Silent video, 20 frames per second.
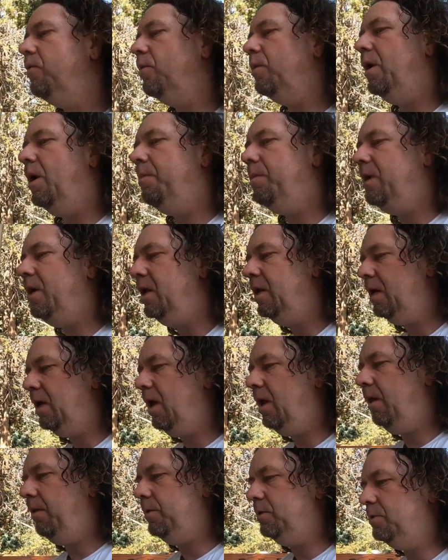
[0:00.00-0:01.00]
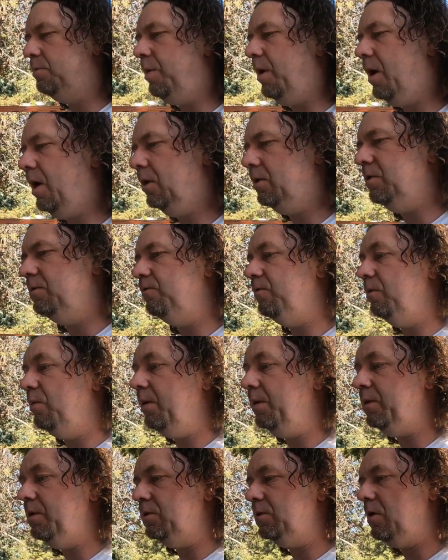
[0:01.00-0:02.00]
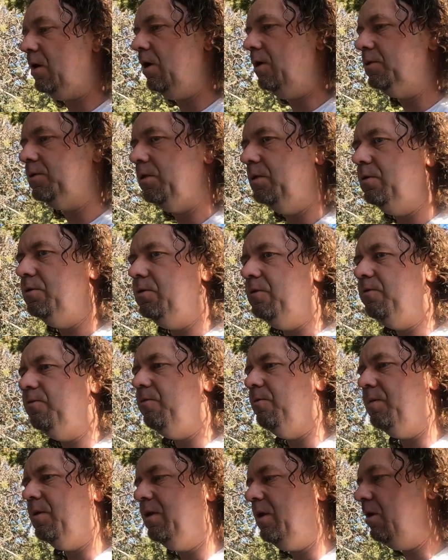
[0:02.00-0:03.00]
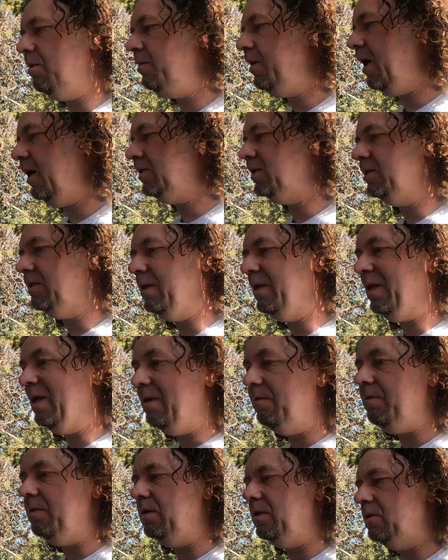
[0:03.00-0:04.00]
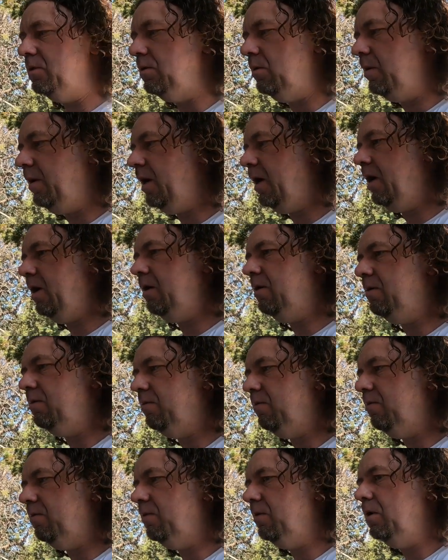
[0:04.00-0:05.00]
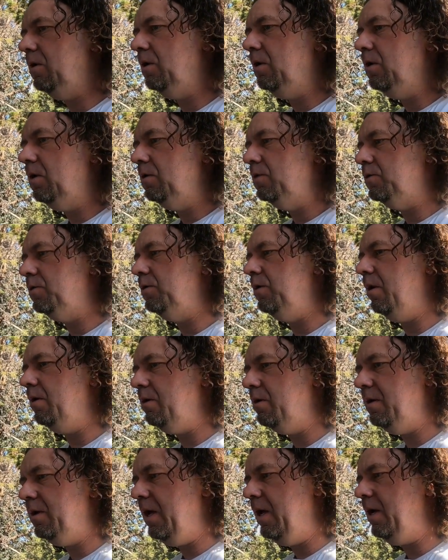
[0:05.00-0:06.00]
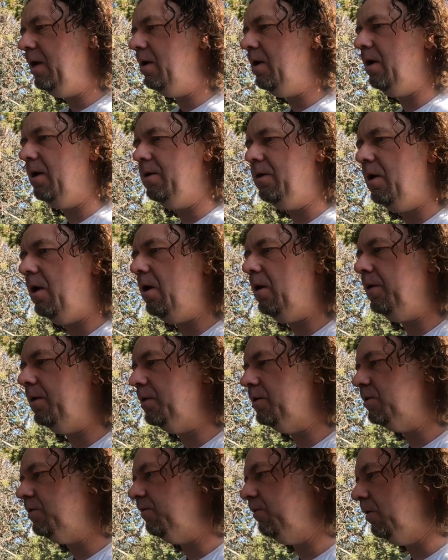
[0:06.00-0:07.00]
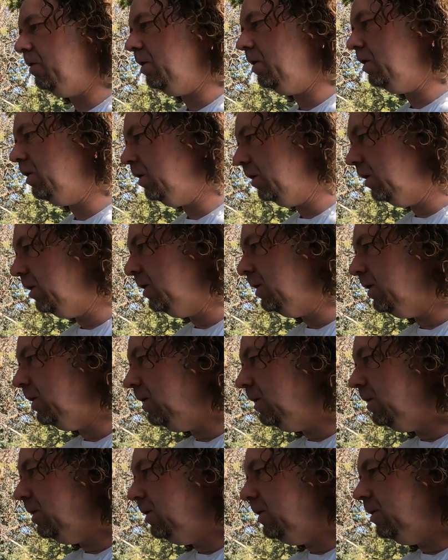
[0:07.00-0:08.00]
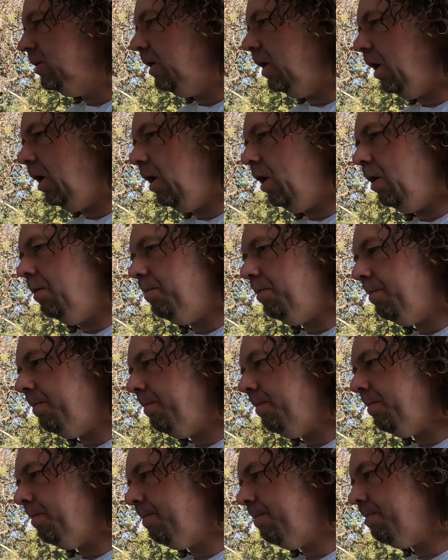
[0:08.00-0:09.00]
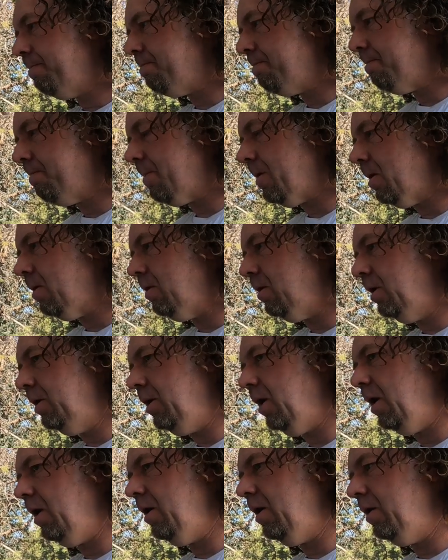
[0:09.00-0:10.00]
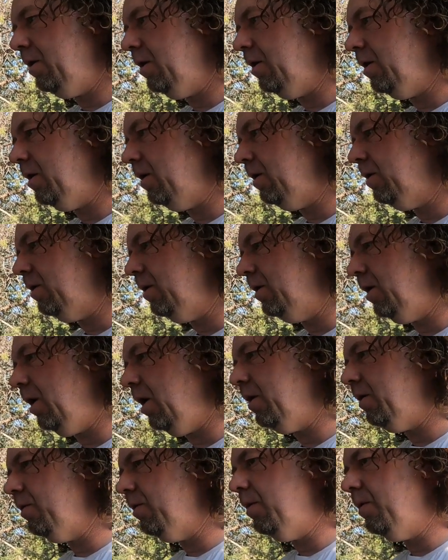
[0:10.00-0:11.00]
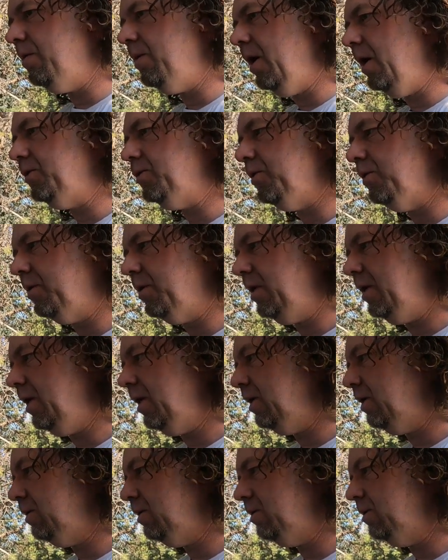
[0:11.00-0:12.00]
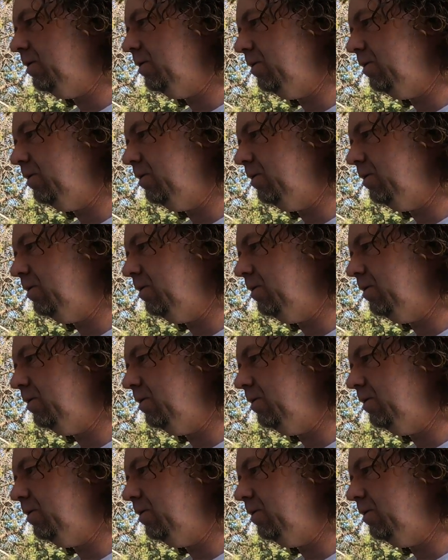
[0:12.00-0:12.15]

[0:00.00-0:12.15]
for what I'm getting out of this box and for what this car is going to do for me, they're practically giving these away. $289 for um, an, uh, an on-road nitro kit